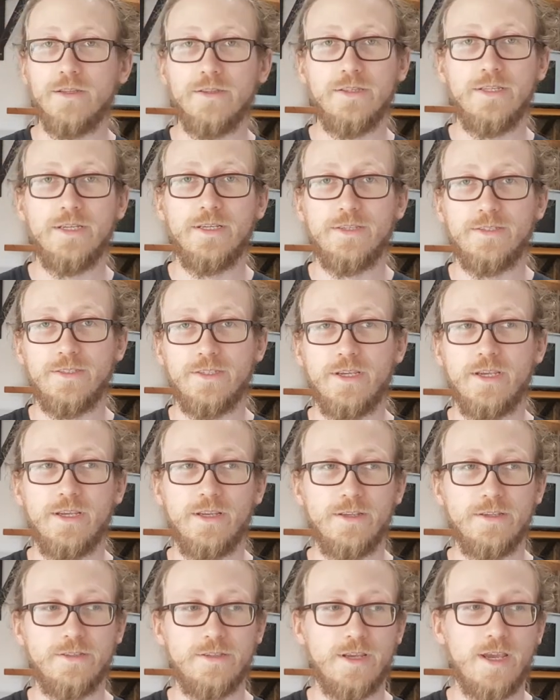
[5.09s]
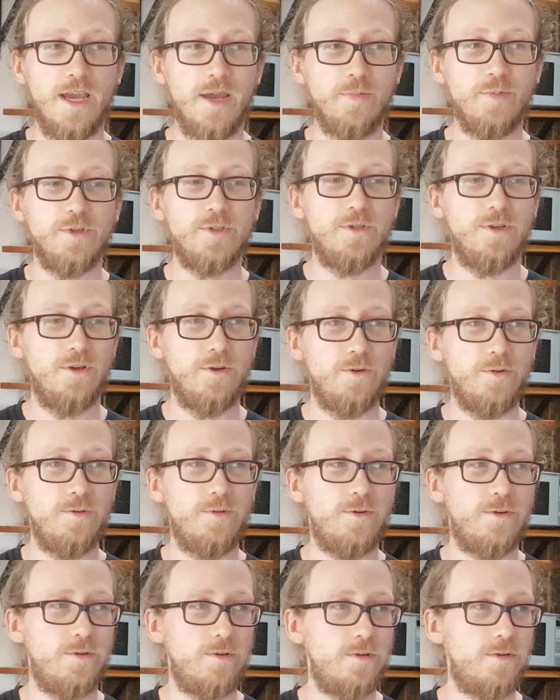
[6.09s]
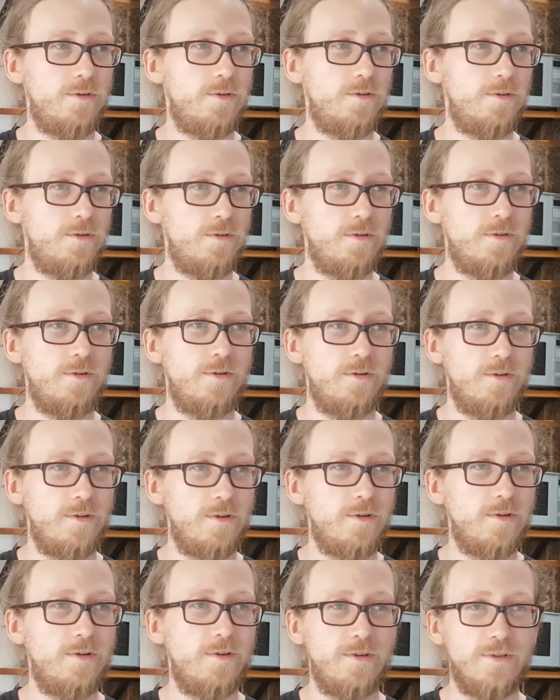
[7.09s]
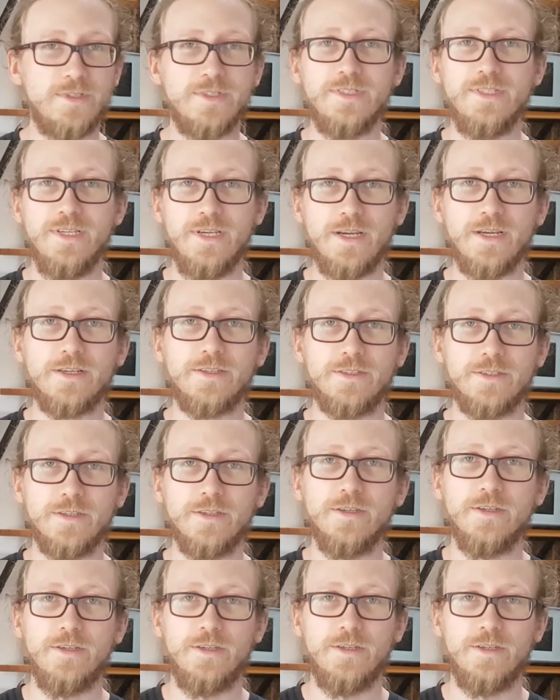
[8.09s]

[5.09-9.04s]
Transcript: This is episode 6,